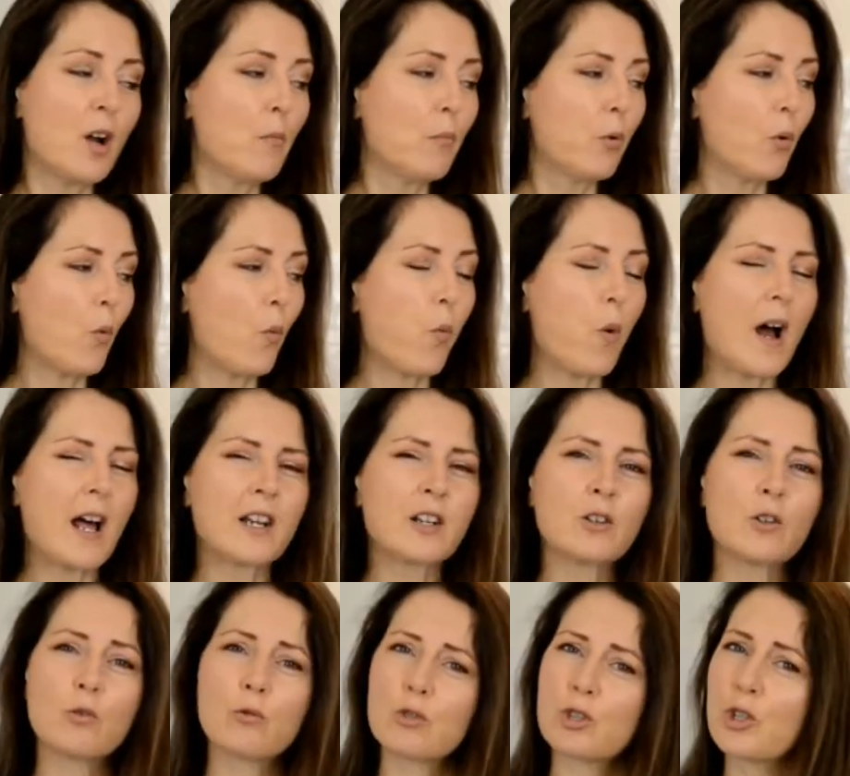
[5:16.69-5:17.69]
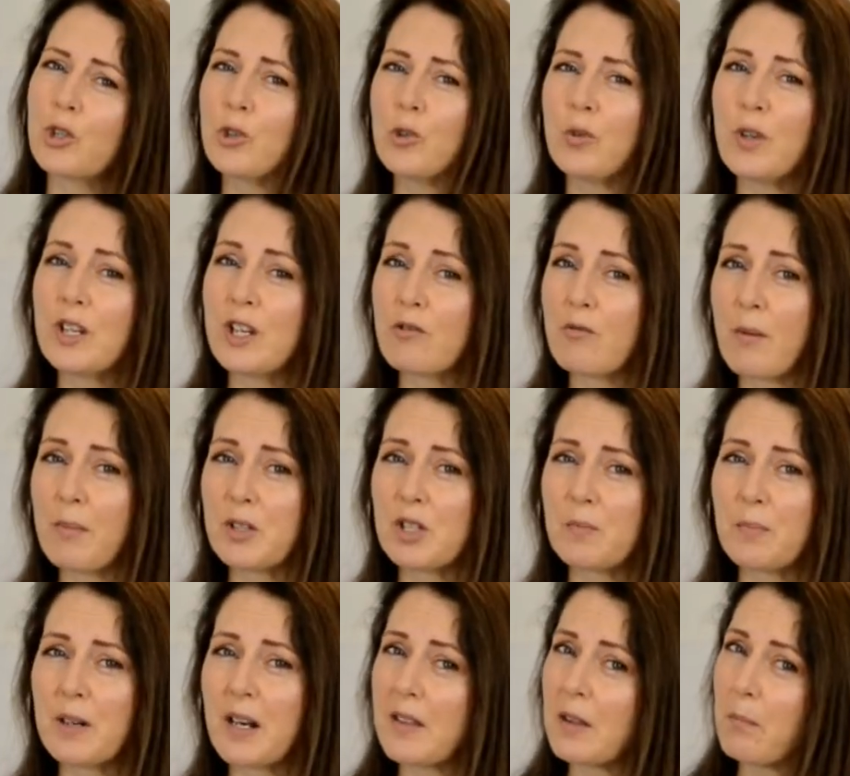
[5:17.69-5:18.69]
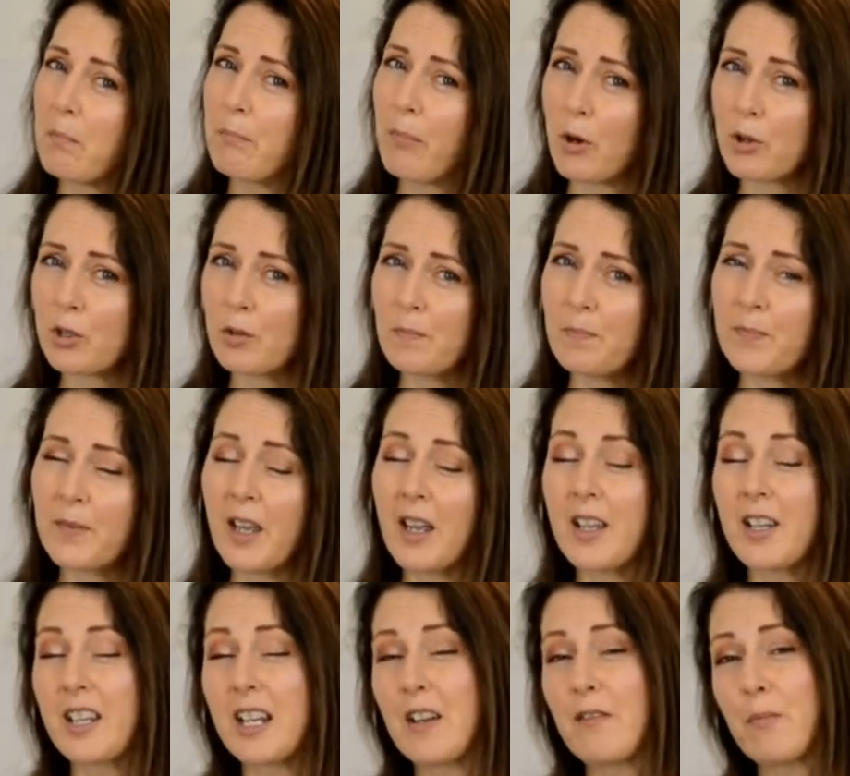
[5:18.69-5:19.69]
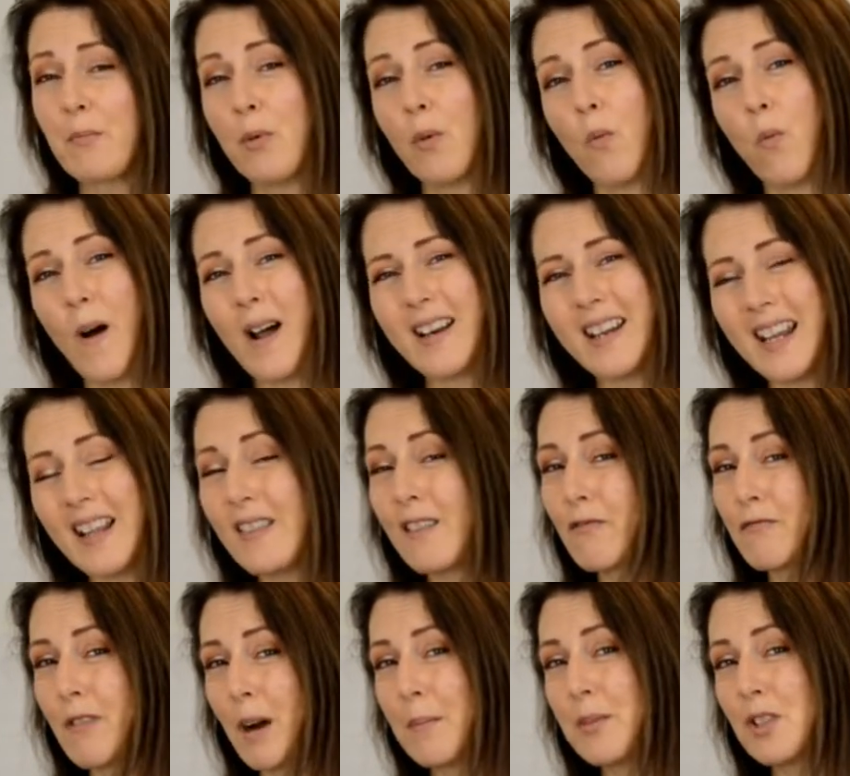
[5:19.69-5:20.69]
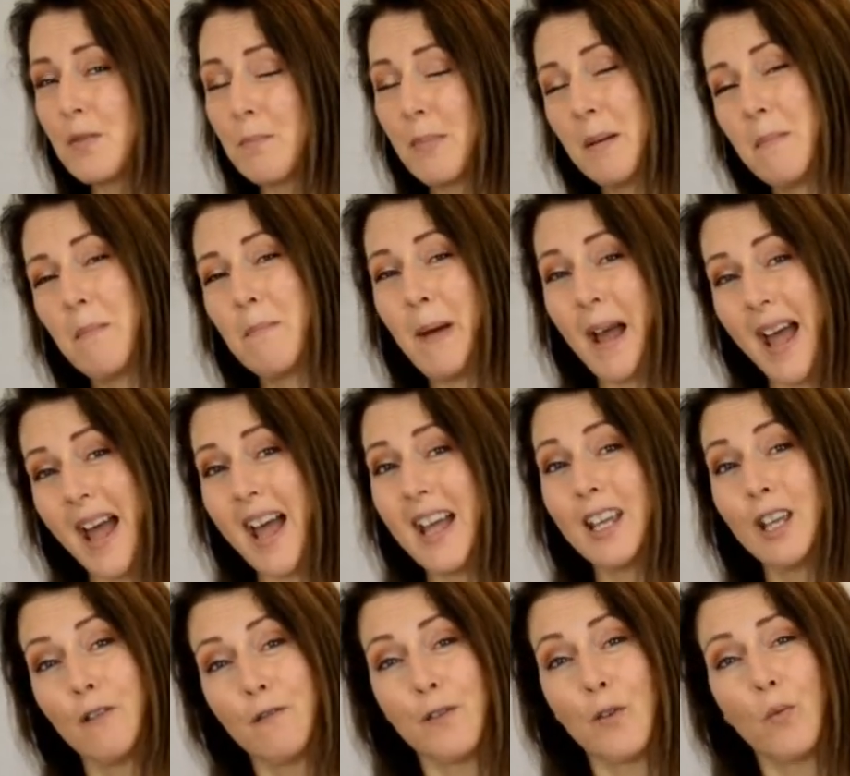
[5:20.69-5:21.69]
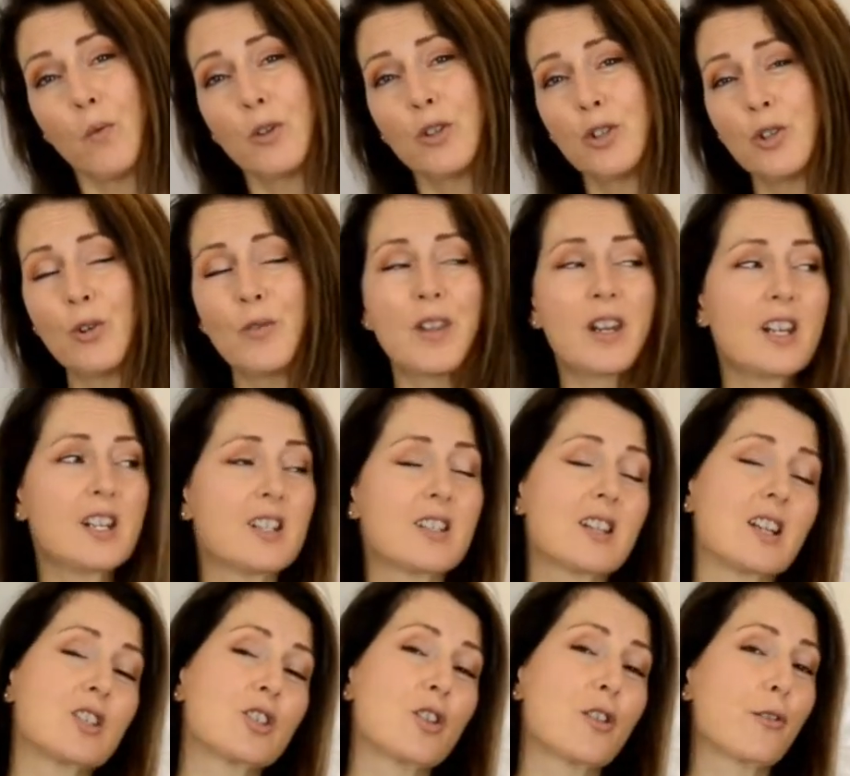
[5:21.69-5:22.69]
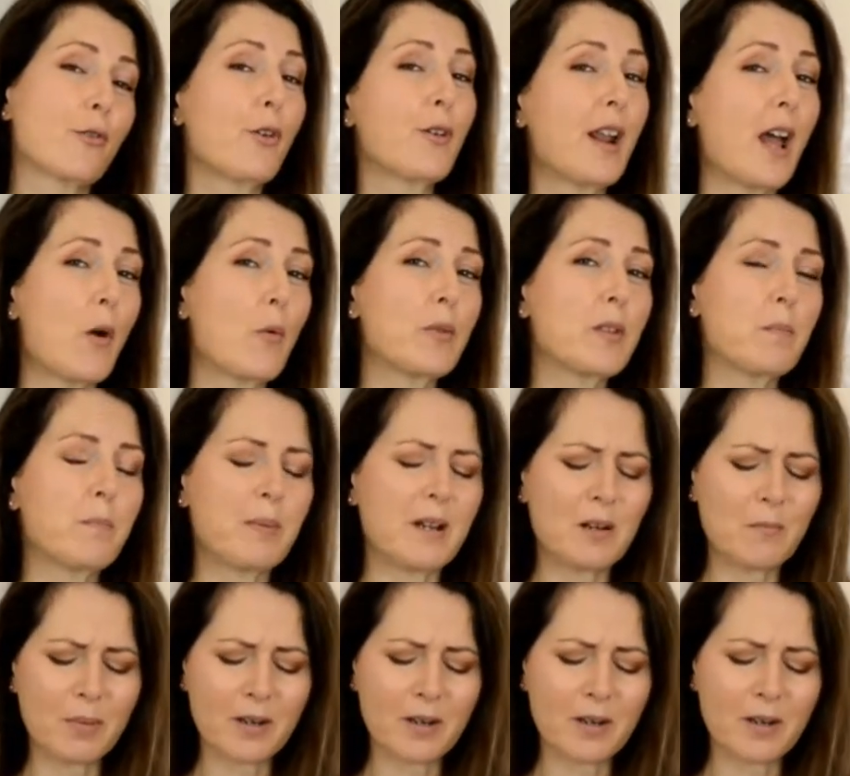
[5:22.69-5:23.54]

Put 1 or 2 in your rubbish bin at the bottom. You can even put 1 in the rubbish bin bag if you want to, and then it just gets thrown out with the bin.